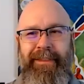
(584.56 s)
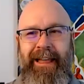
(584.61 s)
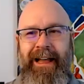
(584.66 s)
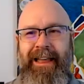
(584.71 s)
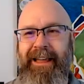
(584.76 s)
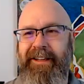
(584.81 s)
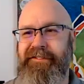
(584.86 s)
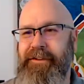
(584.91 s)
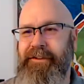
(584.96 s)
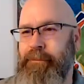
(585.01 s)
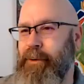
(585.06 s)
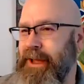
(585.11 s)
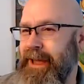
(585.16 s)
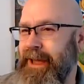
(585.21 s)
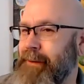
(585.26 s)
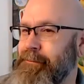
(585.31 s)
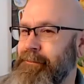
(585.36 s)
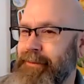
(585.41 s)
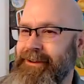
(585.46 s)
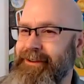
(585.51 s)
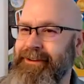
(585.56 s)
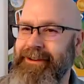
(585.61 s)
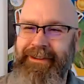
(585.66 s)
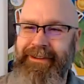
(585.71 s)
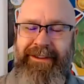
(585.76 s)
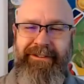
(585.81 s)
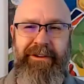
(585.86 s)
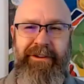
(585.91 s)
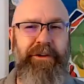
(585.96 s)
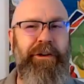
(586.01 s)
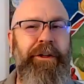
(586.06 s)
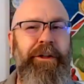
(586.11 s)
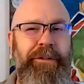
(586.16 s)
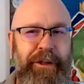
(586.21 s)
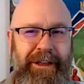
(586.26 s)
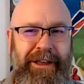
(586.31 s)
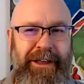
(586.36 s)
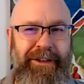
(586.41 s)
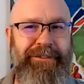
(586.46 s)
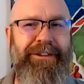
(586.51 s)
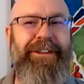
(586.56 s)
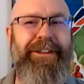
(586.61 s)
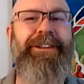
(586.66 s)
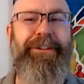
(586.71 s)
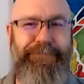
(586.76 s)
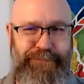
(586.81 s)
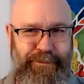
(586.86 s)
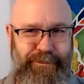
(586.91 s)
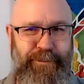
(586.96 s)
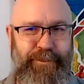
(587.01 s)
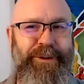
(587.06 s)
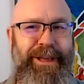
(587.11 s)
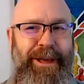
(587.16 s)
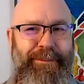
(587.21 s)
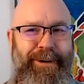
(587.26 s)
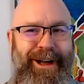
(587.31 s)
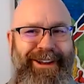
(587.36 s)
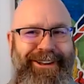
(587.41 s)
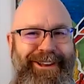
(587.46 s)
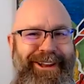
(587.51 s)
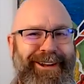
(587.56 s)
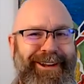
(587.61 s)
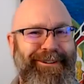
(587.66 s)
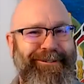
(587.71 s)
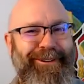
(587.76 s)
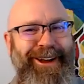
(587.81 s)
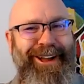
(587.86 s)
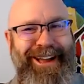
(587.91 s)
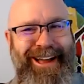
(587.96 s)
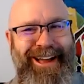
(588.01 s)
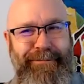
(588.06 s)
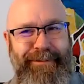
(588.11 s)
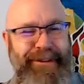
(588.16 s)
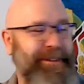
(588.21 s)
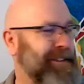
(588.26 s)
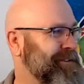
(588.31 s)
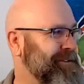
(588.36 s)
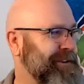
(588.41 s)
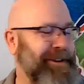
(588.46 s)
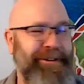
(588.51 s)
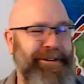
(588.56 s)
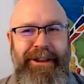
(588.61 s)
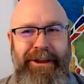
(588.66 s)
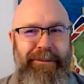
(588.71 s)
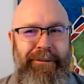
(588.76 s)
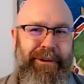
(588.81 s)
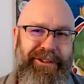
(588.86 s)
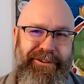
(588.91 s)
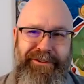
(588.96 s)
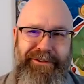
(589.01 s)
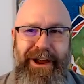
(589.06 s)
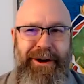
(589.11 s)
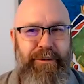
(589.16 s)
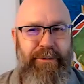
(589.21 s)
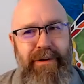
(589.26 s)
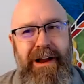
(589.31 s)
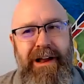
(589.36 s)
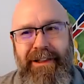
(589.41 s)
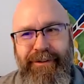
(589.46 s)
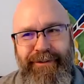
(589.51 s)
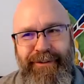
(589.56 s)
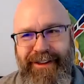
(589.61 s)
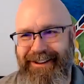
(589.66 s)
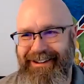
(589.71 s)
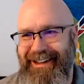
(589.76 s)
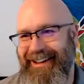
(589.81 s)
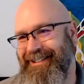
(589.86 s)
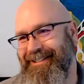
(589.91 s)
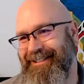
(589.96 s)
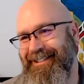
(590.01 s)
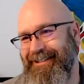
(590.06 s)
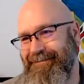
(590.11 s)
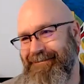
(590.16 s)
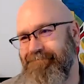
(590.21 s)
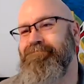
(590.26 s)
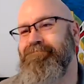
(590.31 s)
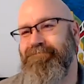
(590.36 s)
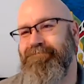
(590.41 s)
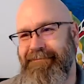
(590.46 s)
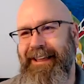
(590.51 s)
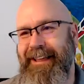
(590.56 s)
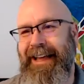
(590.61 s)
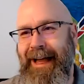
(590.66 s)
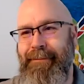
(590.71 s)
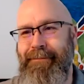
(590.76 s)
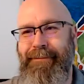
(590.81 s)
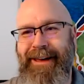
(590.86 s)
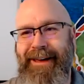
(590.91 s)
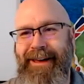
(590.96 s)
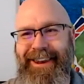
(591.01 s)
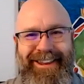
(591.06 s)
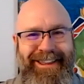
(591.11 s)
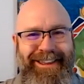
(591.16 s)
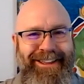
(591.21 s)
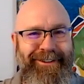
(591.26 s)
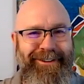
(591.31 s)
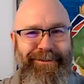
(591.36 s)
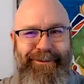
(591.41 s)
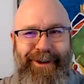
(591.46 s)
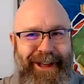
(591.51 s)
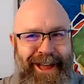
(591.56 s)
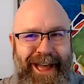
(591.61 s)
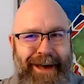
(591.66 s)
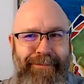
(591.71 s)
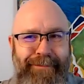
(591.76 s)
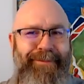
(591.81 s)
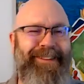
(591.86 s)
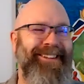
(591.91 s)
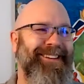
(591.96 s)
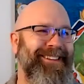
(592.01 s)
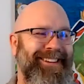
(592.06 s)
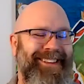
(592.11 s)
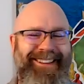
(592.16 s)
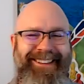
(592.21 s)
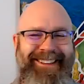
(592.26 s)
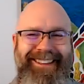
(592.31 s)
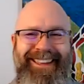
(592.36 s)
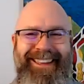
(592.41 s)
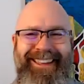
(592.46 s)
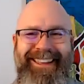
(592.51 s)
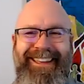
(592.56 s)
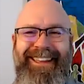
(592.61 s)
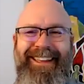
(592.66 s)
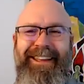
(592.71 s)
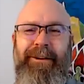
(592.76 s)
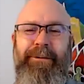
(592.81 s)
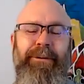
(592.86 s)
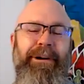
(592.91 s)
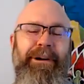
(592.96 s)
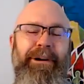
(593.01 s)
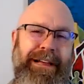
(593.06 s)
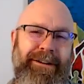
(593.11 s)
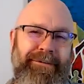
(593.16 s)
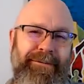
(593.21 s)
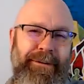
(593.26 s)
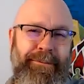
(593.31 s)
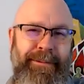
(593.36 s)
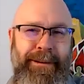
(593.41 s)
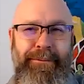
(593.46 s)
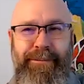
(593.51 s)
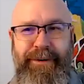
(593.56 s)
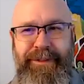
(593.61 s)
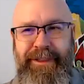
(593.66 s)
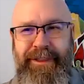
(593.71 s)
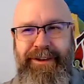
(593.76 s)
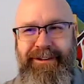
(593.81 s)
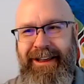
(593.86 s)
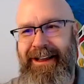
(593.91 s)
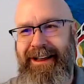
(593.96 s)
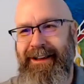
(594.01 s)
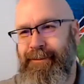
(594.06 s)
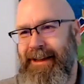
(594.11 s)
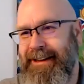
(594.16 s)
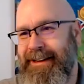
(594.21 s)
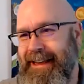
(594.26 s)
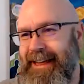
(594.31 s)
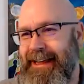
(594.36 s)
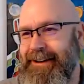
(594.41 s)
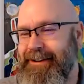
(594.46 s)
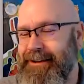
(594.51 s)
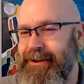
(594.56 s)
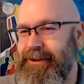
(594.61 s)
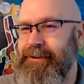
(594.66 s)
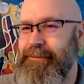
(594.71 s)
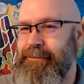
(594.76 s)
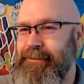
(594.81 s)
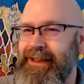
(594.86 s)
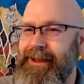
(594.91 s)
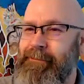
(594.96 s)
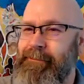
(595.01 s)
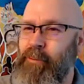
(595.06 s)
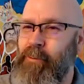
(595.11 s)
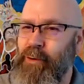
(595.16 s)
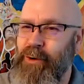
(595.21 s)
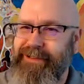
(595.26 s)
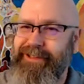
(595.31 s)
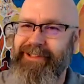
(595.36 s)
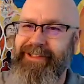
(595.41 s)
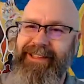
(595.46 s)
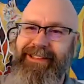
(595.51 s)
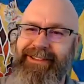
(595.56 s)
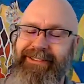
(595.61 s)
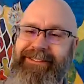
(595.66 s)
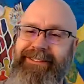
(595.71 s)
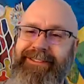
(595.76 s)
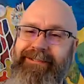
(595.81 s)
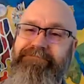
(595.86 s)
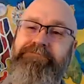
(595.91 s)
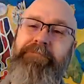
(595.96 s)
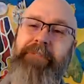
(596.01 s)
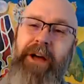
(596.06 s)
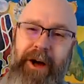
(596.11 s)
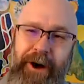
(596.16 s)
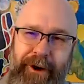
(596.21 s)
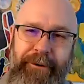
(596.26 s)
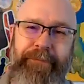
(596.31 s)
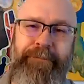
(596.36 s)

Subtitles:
I asked them what happened, and they said nothing. I said, come on, tell me what happened. They said, well, it's not relevant. I said, I bet it is. What happened? Well, I remember the time my dad told me I'm worthless. oh,